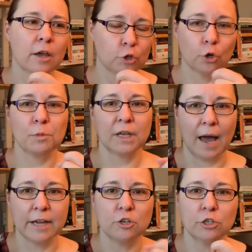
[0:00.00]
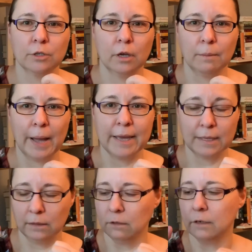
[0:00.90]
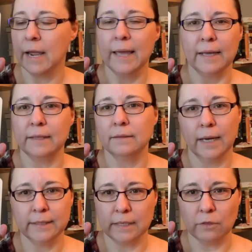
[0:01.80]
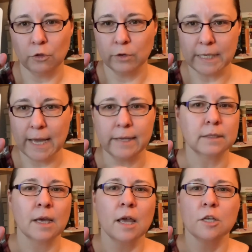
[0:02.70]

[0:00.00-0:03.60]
German Reich by Hitler in 1938.